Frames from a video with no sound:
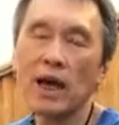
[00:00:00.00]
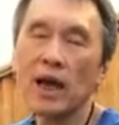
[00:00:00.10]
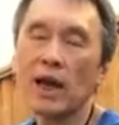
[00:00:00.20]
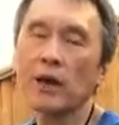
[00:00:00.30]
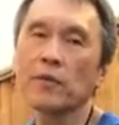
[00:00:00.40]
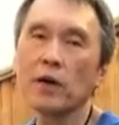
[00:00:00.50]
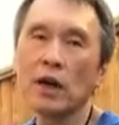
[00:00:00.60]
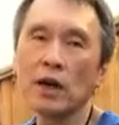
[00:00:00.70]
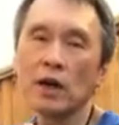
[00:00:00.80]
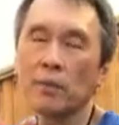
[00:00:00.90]
I have
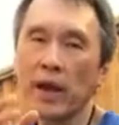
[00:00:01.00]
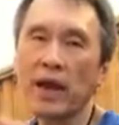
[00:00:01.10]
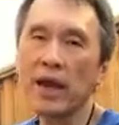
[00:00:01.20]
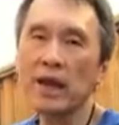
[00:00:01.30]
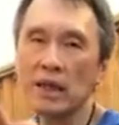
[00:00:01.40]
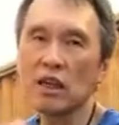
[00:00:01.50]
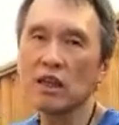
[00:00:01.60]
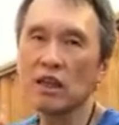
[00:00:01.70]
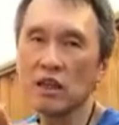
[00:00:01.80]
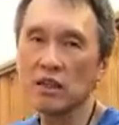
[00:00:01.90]
a
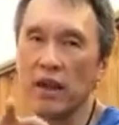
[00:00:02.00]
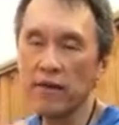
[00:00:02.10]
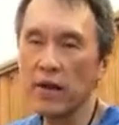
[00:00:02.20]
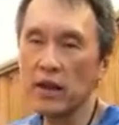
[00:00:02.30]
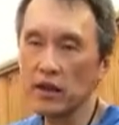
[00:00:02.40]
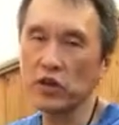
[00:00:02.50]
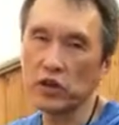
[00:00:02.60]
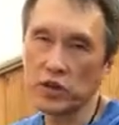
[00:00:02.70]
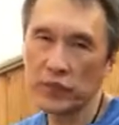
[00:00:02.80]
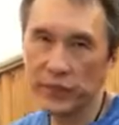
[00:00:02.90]
mechanical
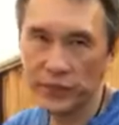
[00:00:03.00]
disadvantage